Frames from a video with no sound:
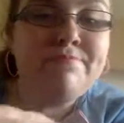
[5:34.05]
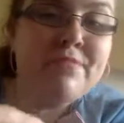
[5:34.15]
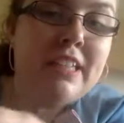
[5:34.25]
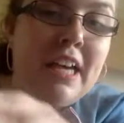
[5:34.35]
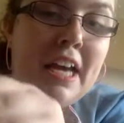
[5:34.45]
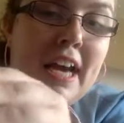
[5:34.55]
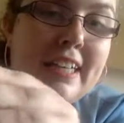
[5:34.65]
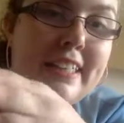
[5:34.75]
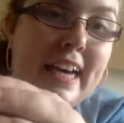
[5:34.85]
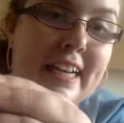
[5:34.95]
Again,
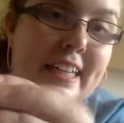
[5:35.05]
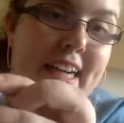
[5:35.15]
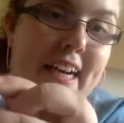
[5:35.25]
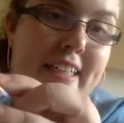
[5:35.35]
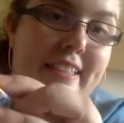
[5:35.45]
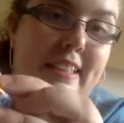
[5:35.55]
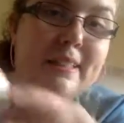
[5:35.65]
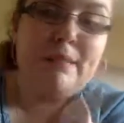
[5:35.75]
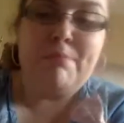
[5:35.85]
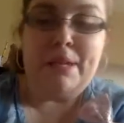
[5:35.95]
it has the clip on the
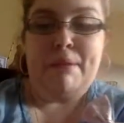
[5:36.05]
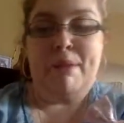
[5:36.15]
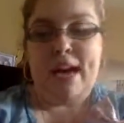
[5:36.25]
back.